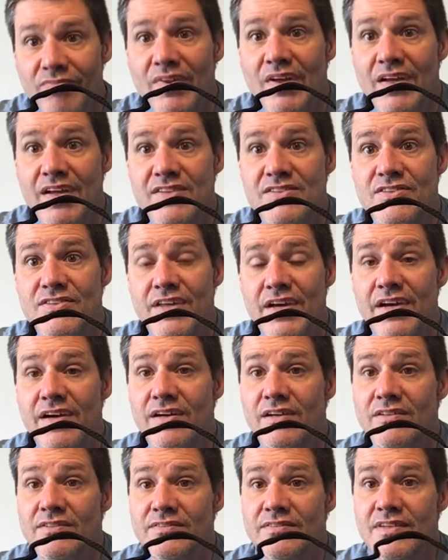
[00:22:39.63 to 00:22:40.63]
it's
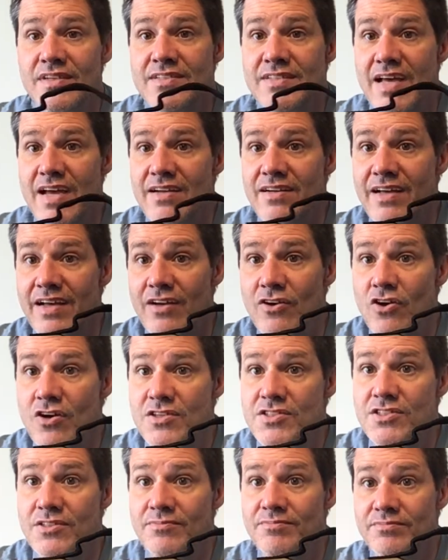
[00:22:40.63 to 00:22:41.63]
there. Is that not
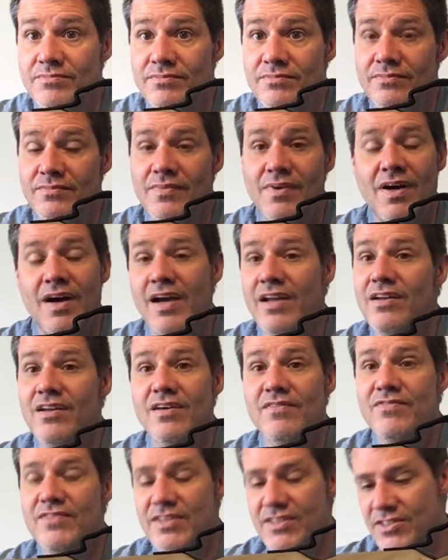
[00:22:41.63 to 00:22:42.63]
awesome? I
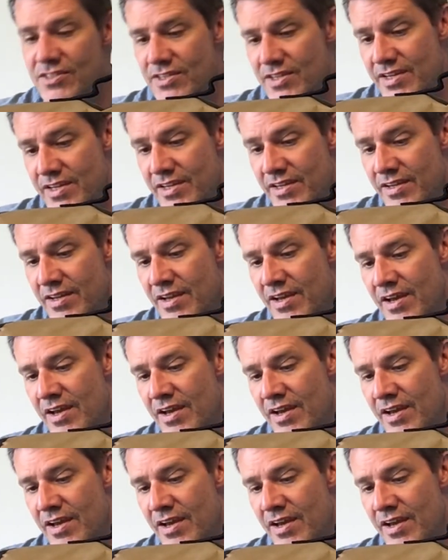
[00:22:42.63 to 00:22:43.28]
love this thing.